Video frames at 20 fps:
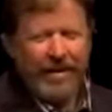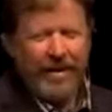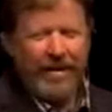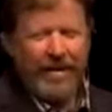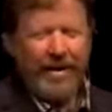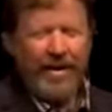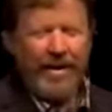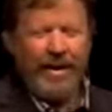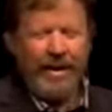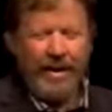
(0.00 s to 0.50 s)

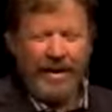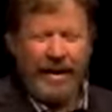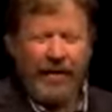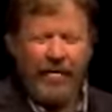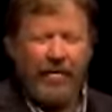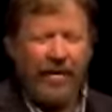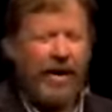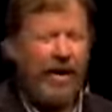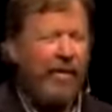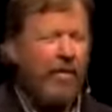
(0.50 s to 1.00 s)
And
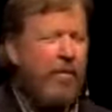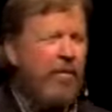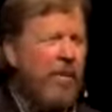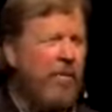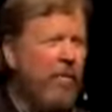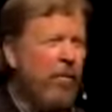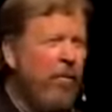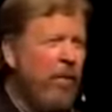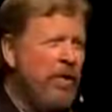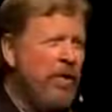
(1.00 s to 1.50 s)
I
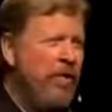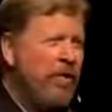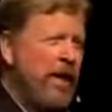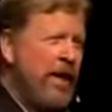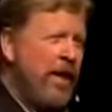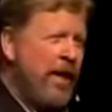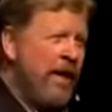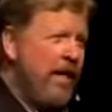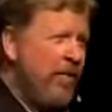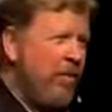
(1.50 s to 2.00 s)
remember once
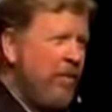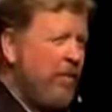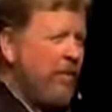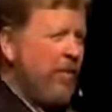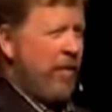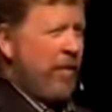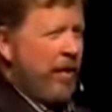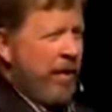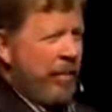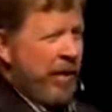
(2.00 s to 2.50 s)
taking a
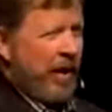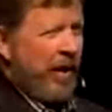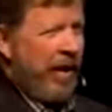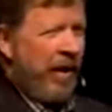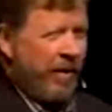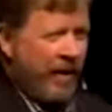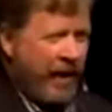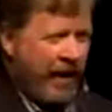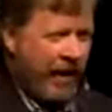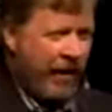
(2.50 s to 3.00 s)
story about
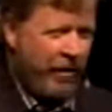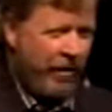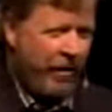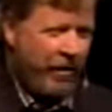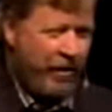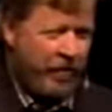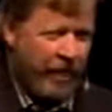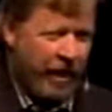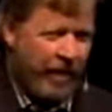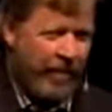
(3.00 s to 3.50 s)
how they killed
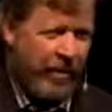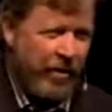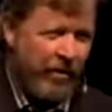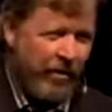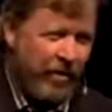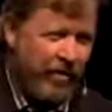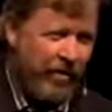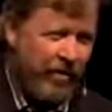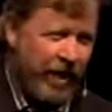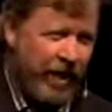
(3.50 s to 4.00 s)
their
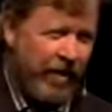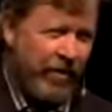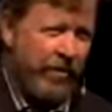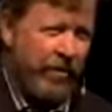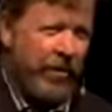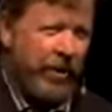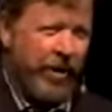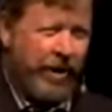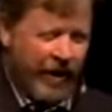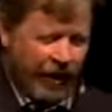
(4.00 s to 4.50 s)
babies, infanticide.